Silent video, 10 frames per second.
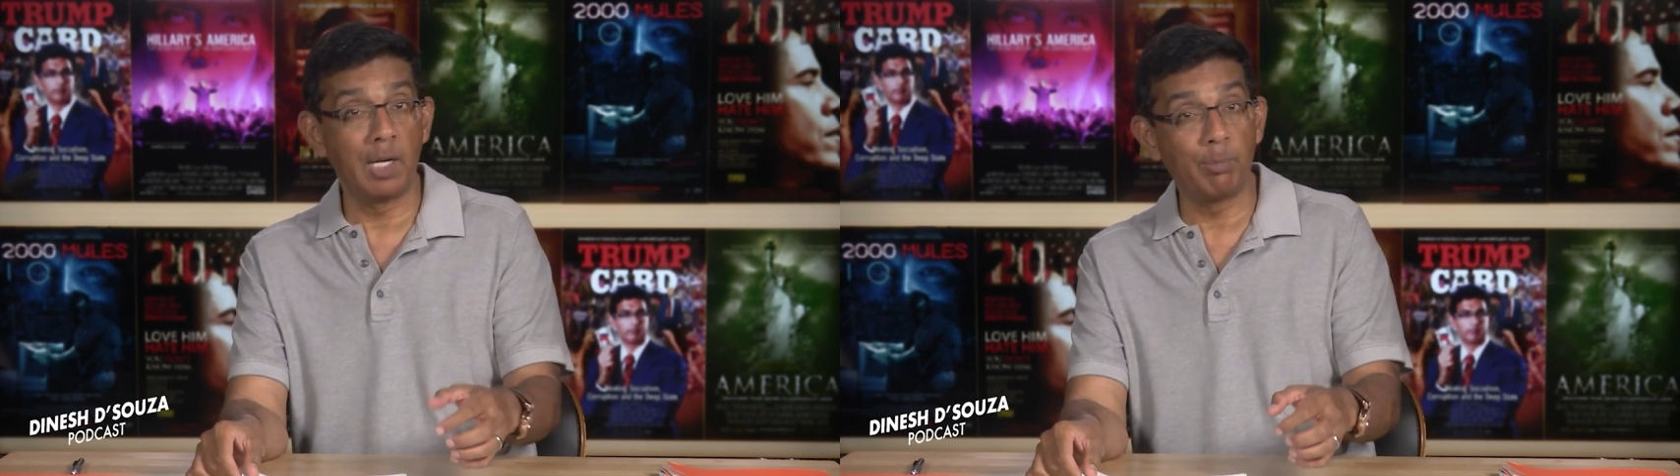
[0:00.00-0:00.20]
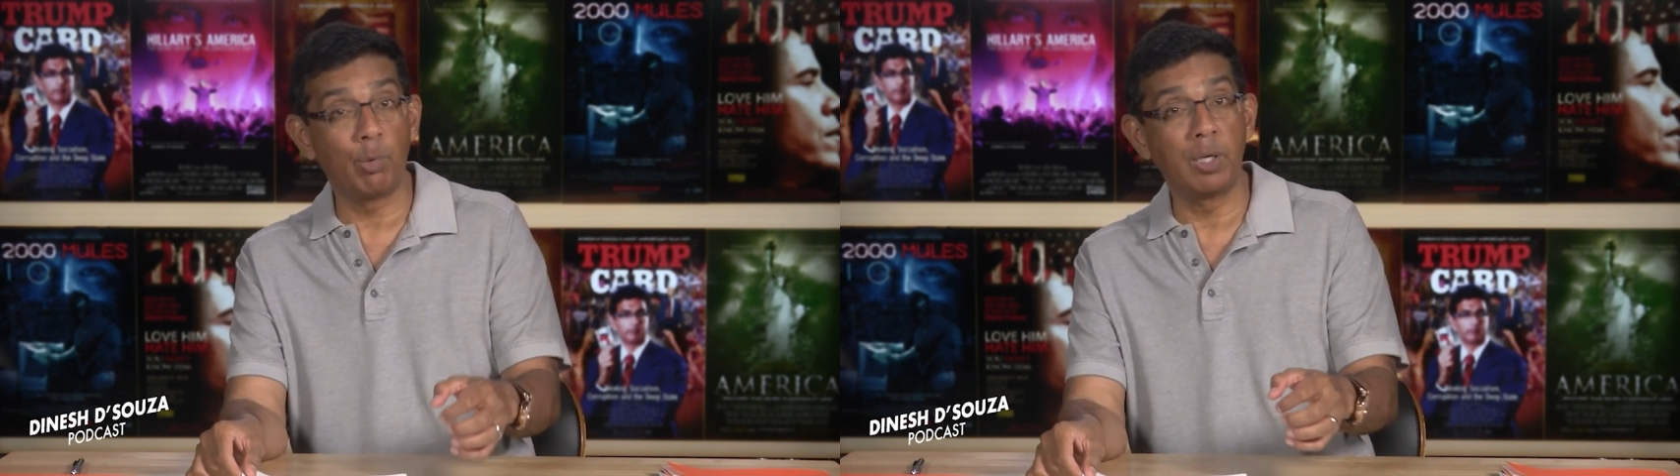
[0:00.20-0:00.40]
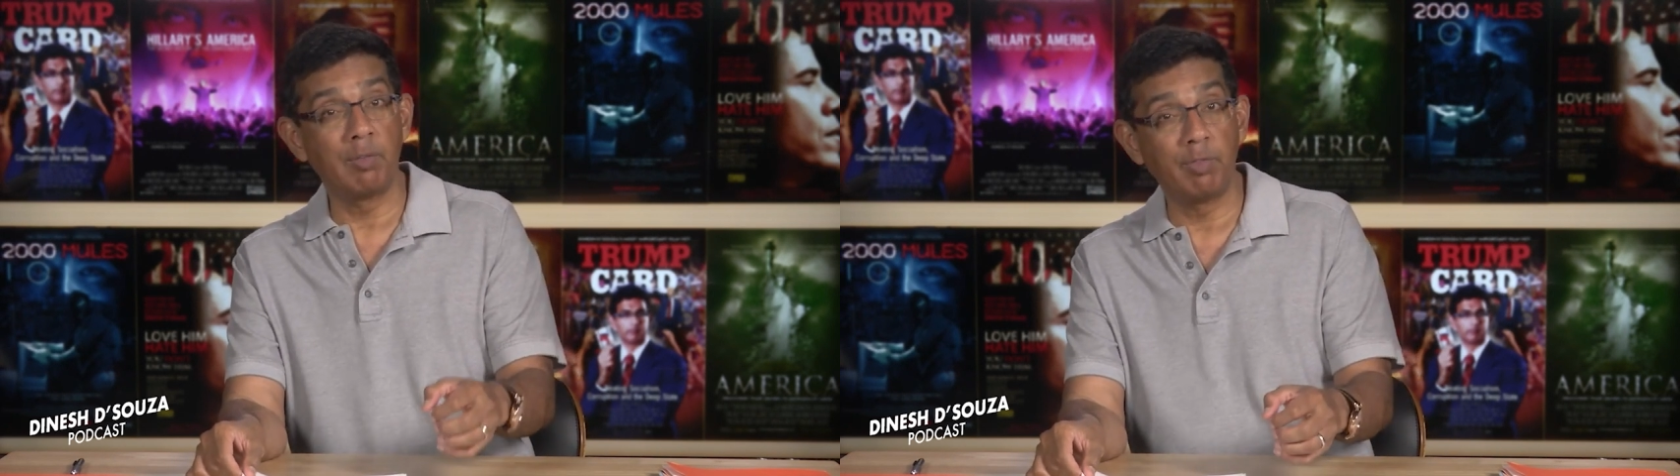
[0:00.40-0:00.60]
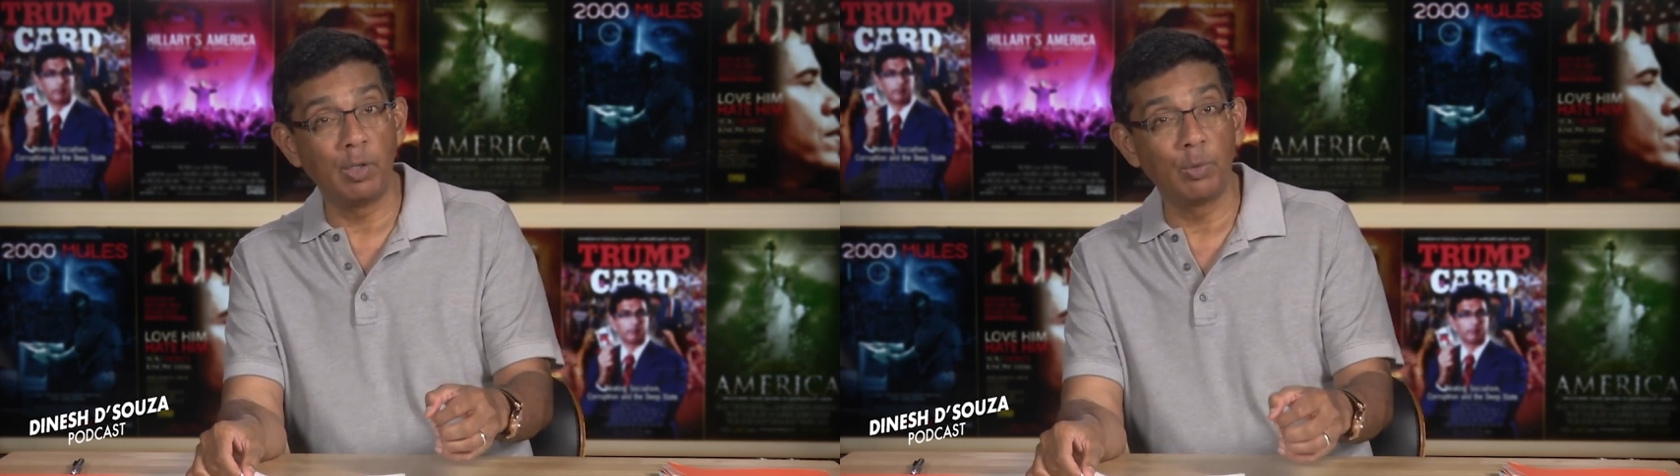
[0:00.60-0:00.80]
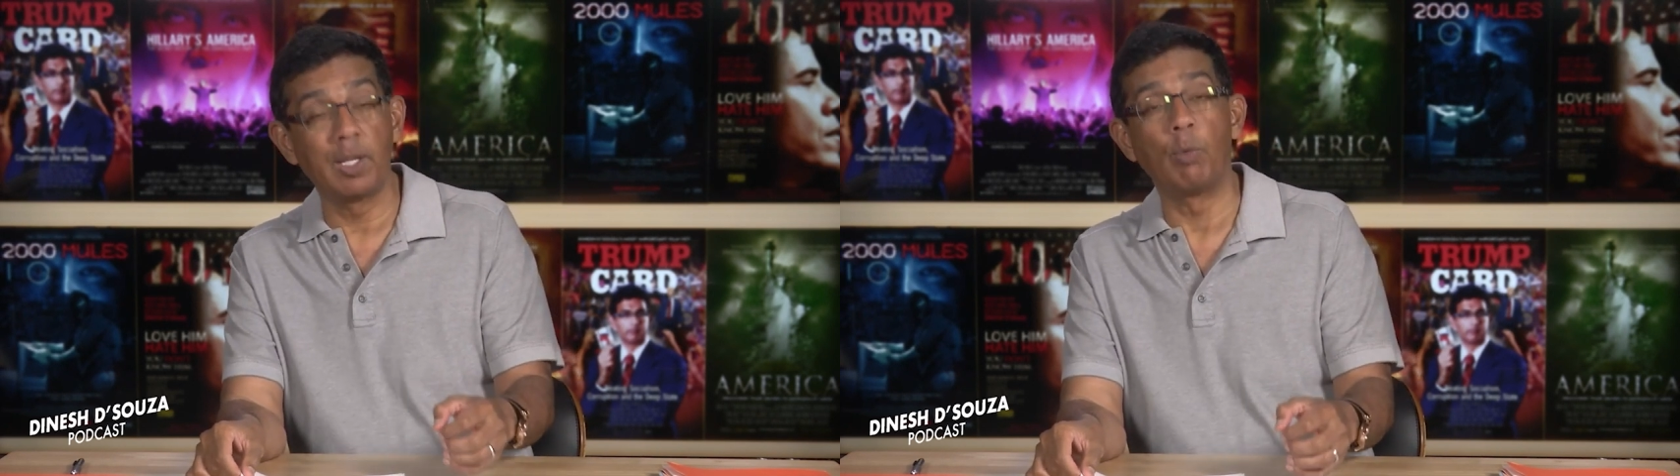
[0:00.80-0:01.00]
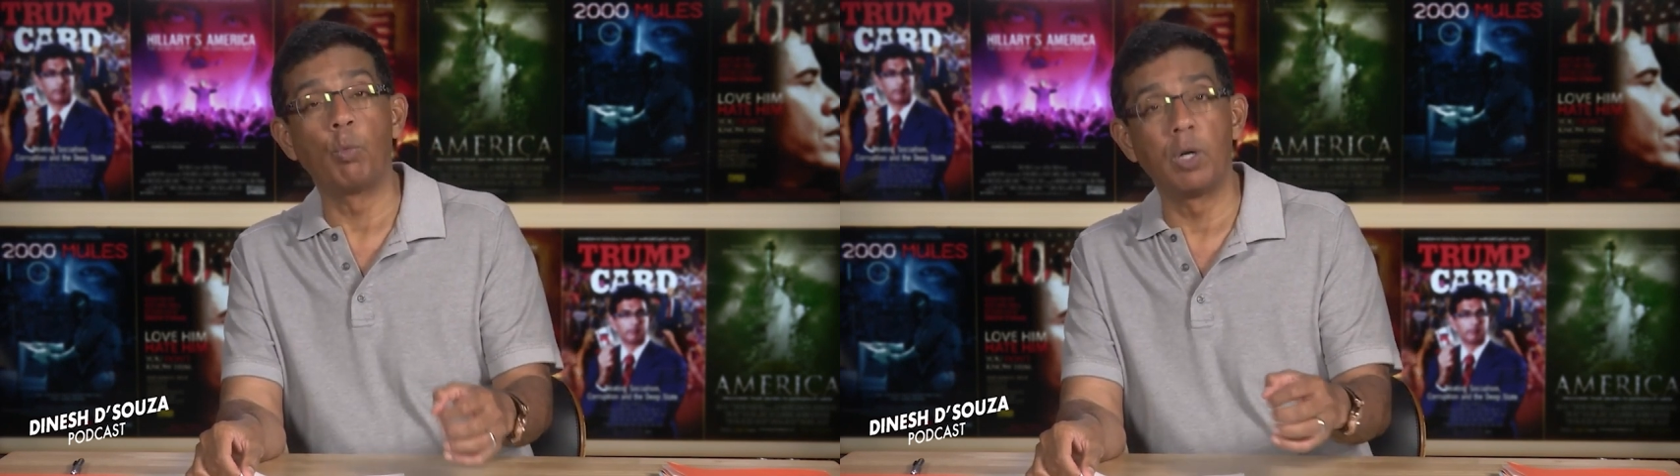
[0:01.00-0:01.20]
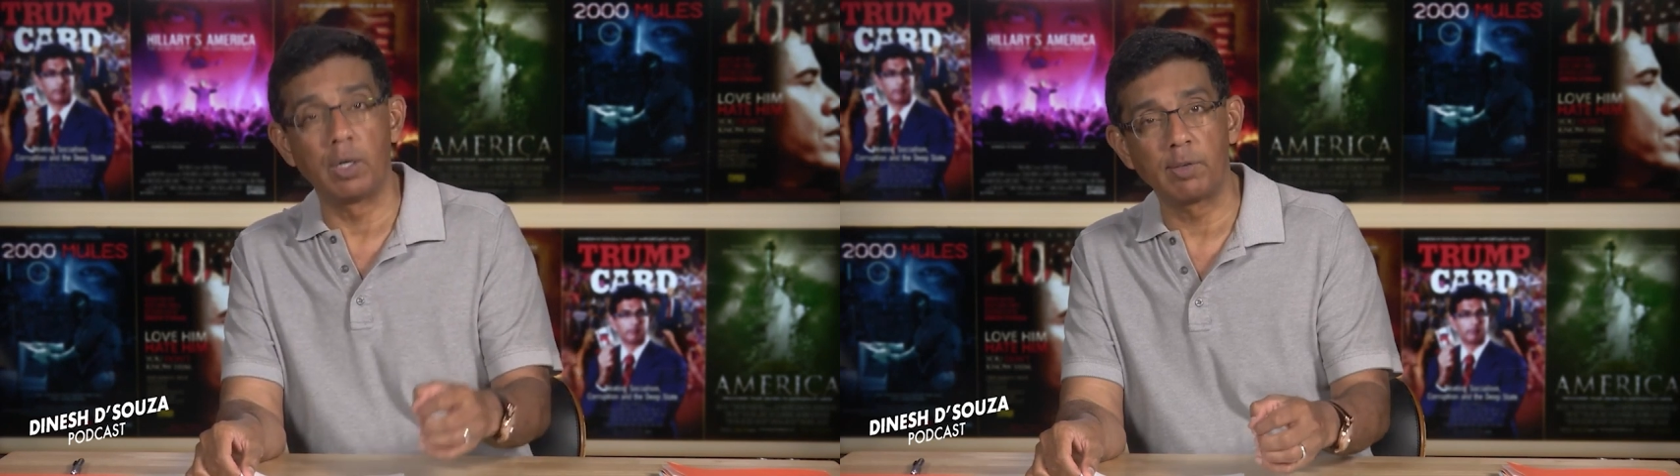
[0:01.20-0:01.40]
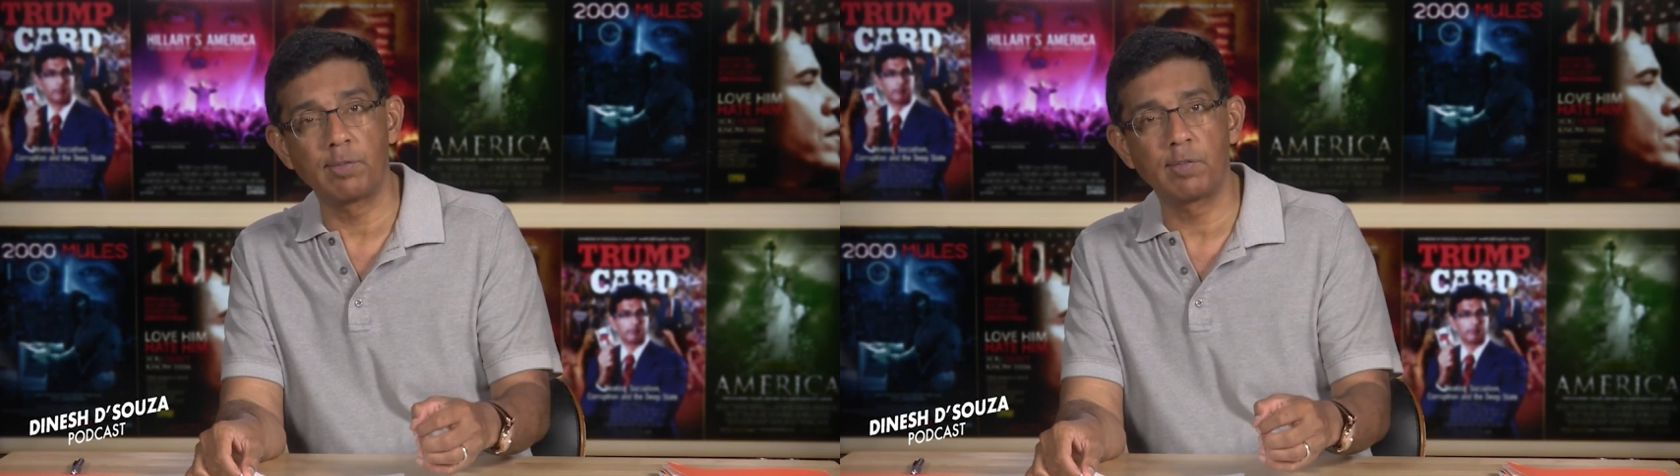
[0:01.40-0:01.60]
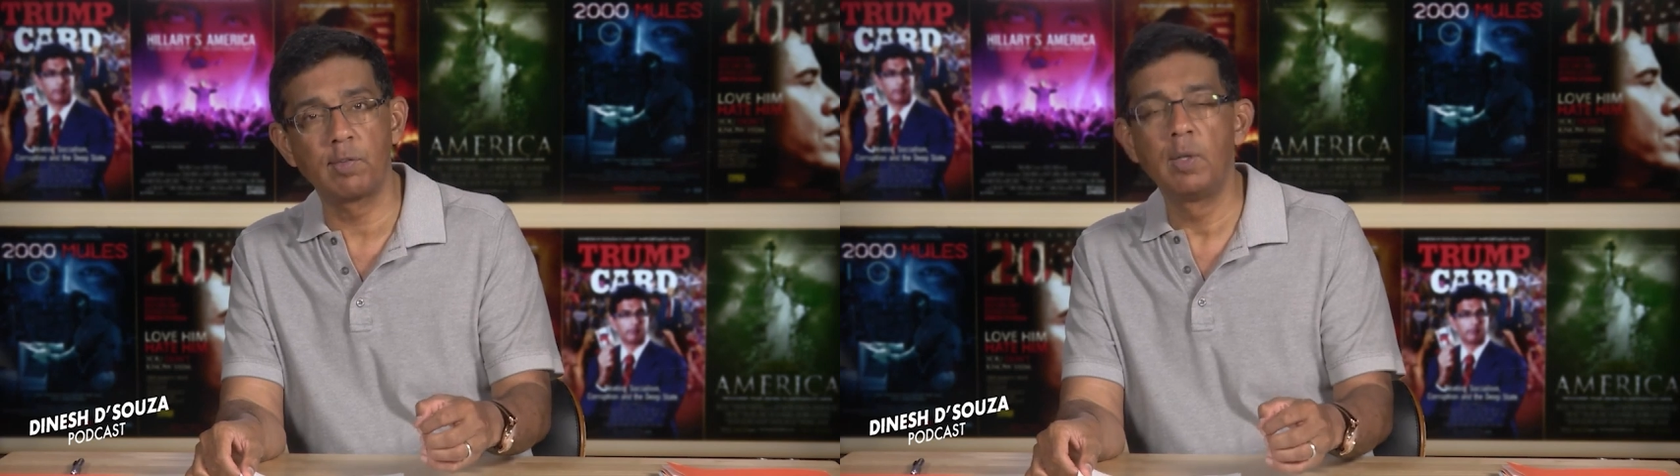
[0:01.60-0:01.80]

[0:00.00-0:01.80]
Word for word: their point of view that works.